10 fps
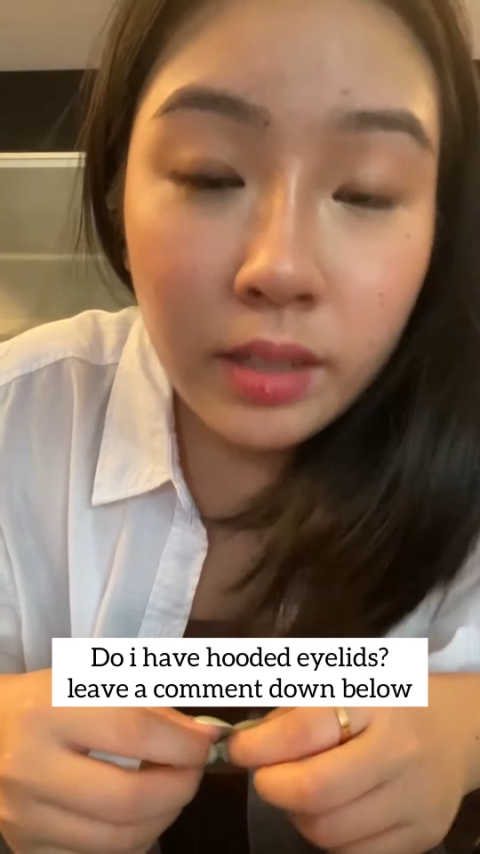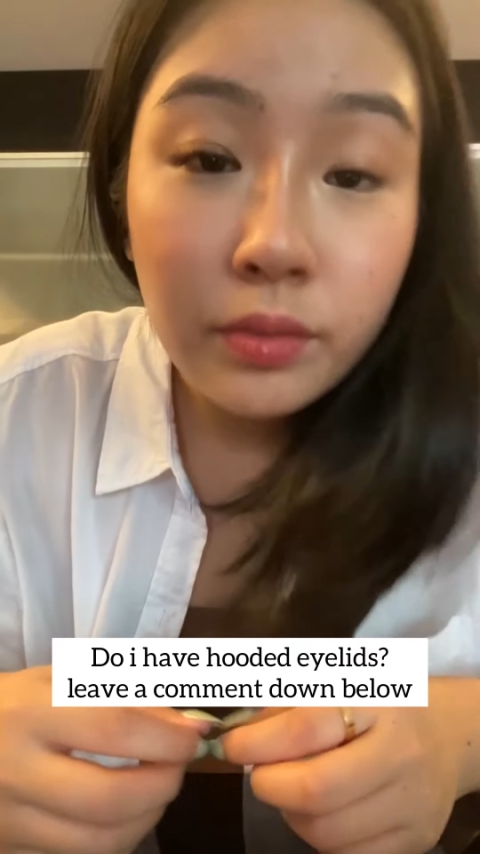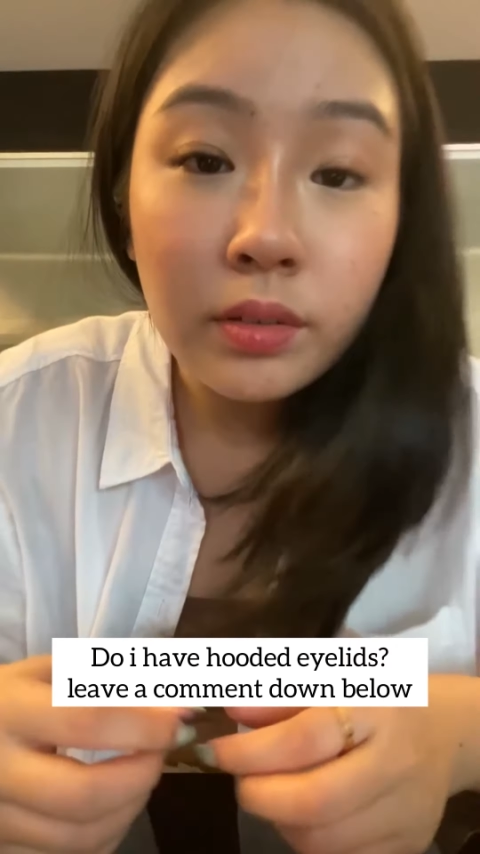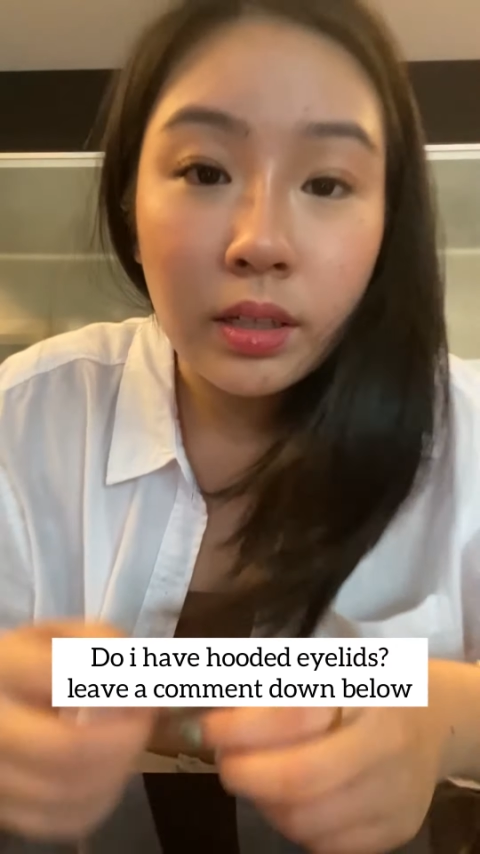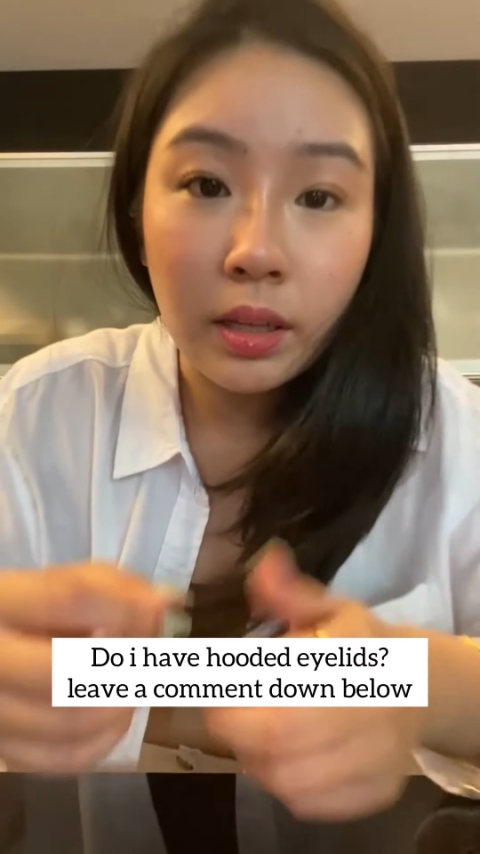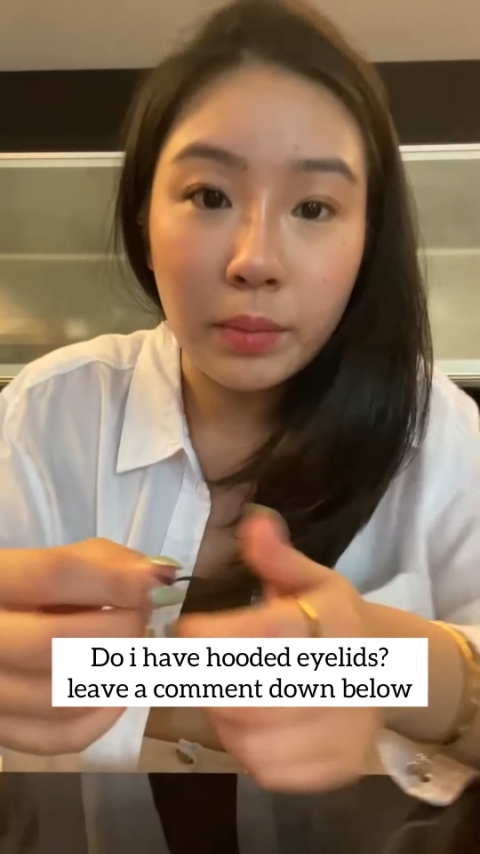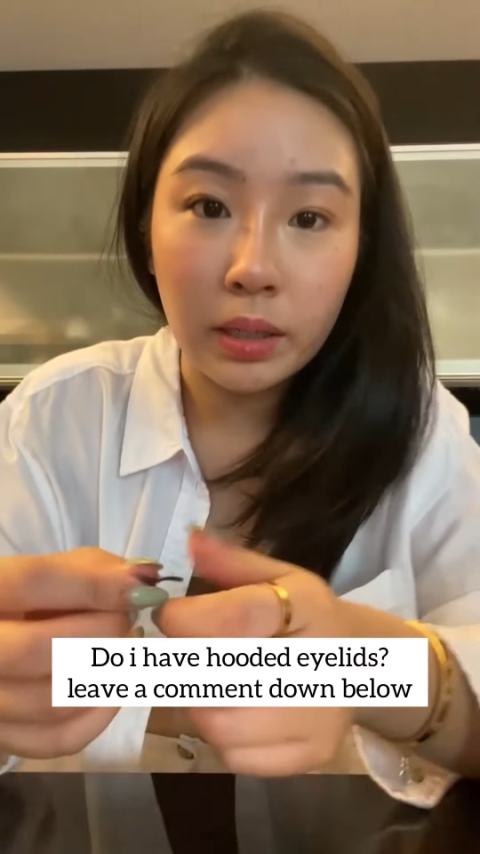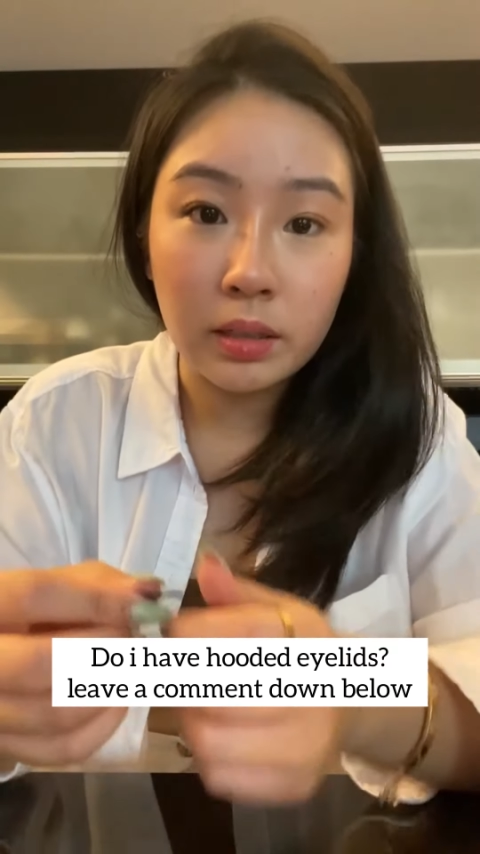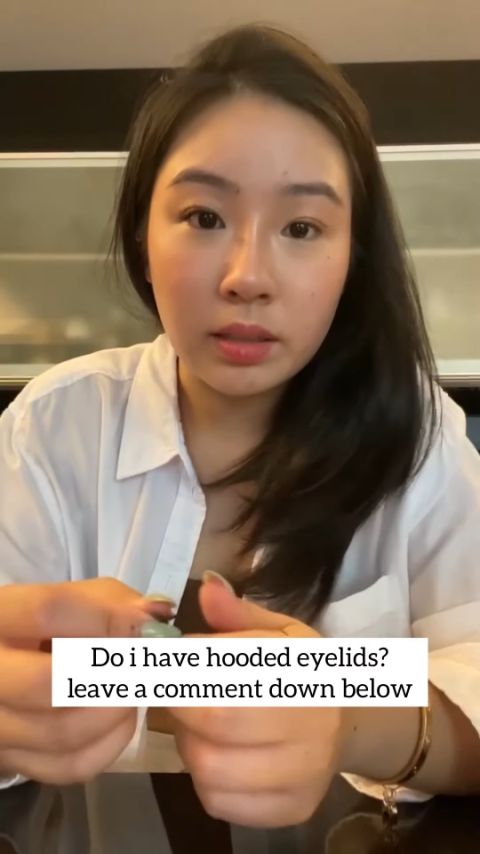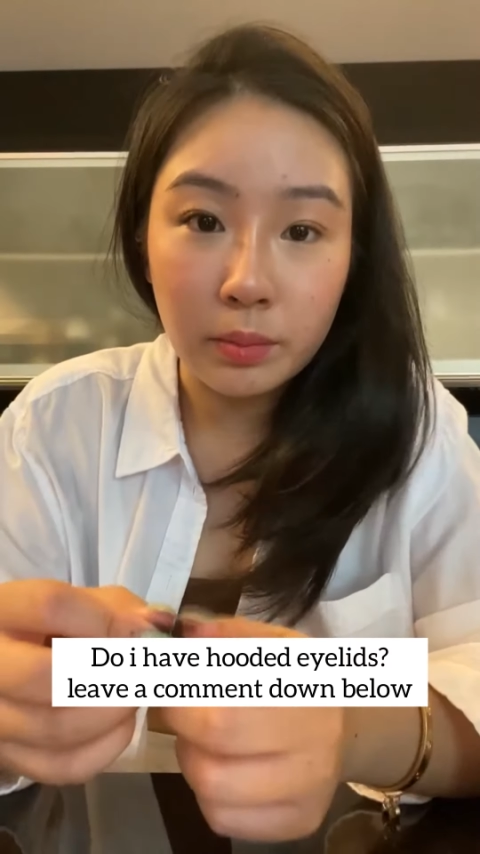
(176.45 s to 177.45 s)
I feel that like
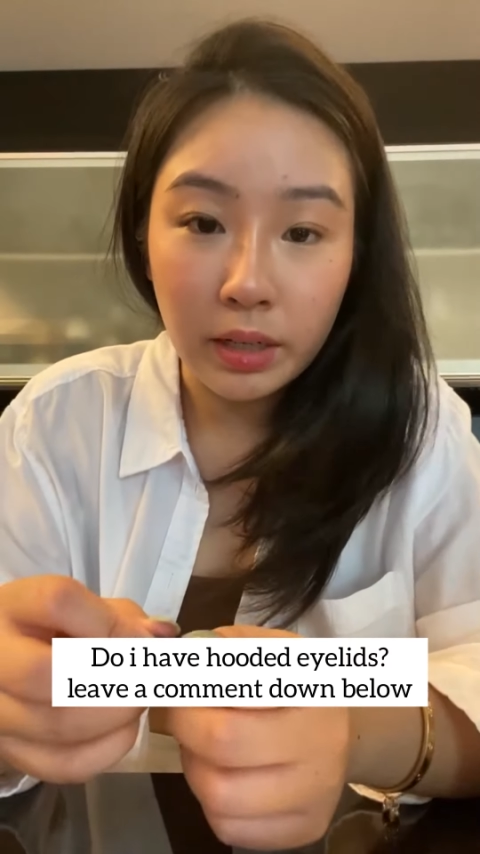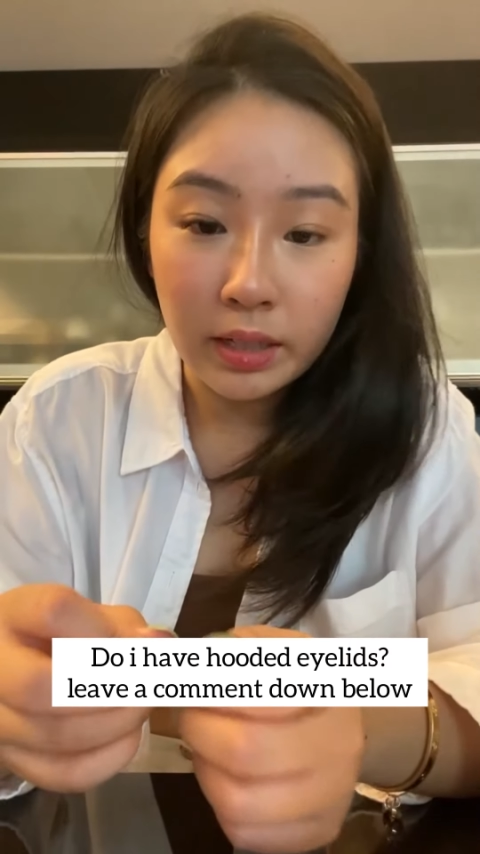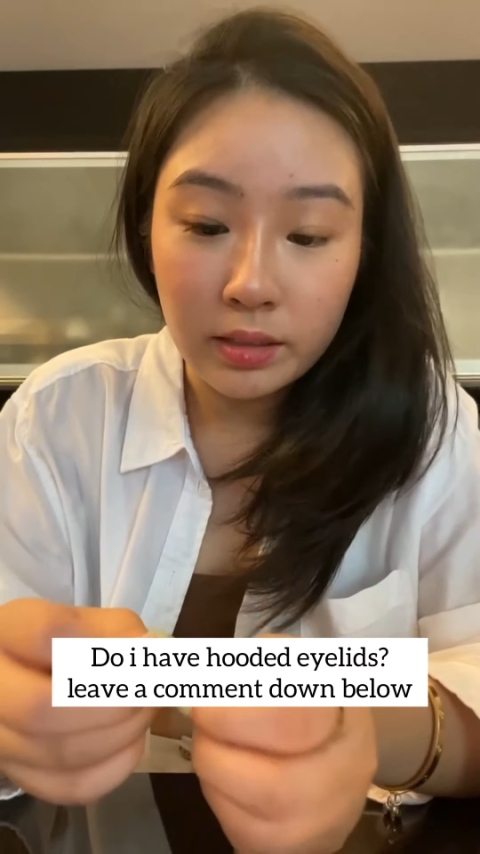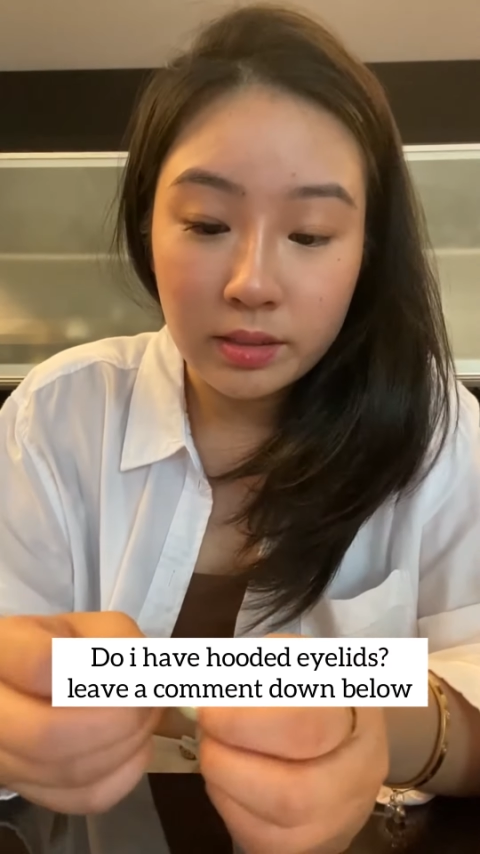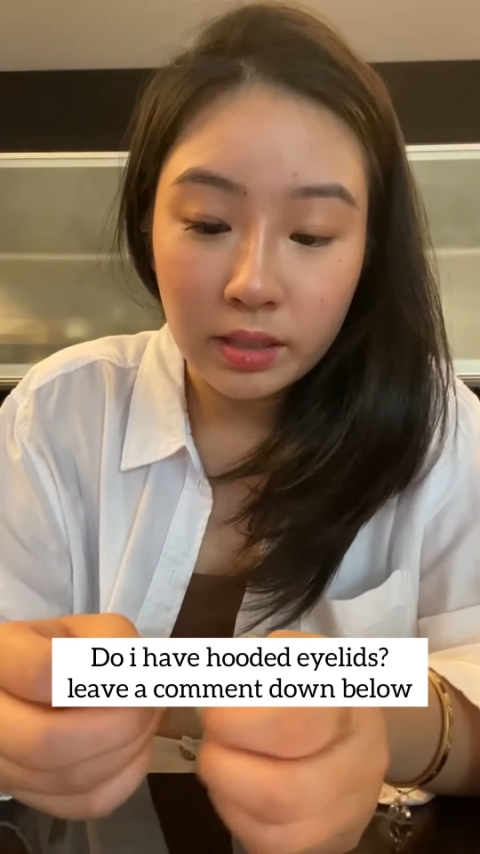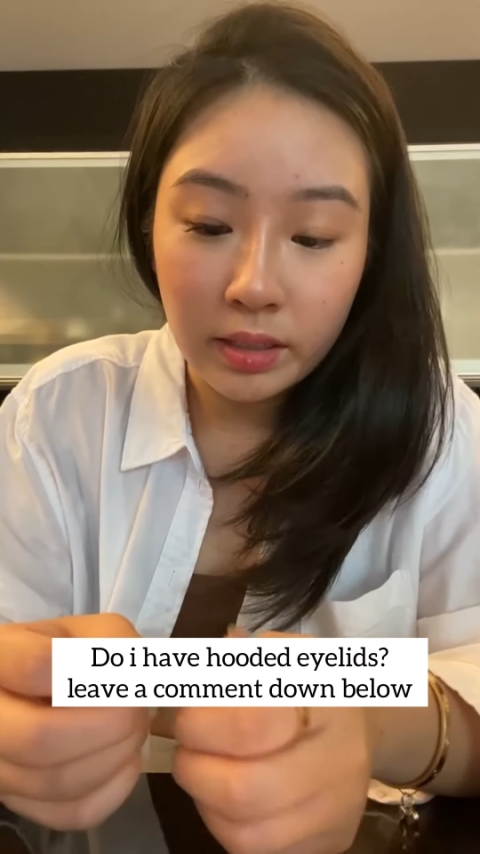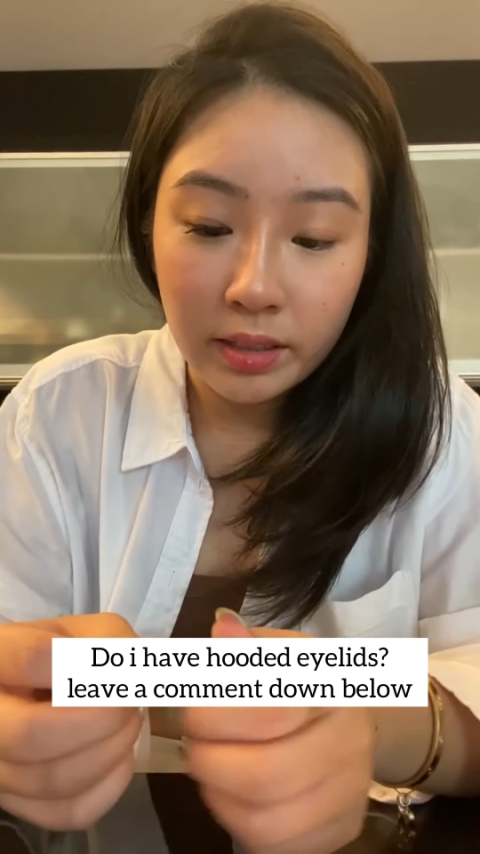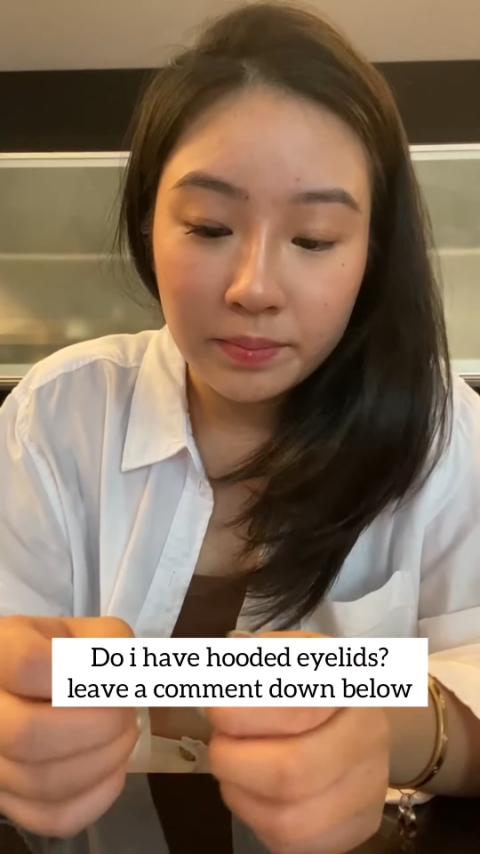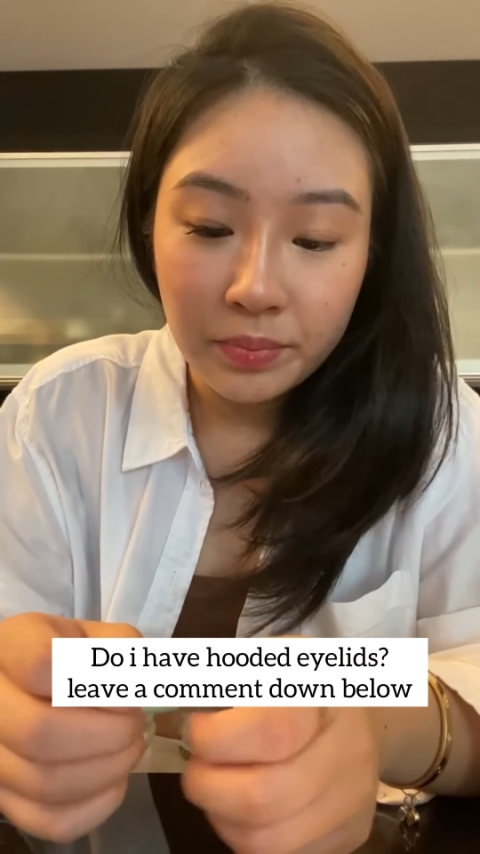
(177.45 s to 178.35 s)
my double eyelids are like